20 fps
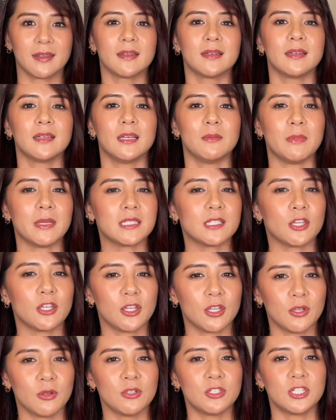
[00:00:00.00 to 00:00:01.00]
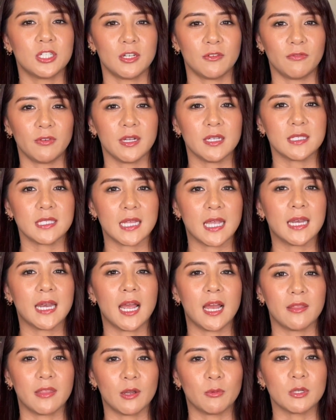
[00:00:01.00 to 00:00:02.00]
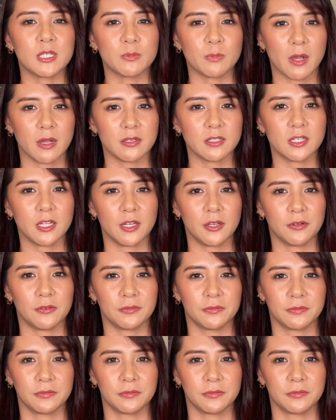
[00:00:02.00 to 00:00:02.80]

It makes a huge difference in how they respond to you.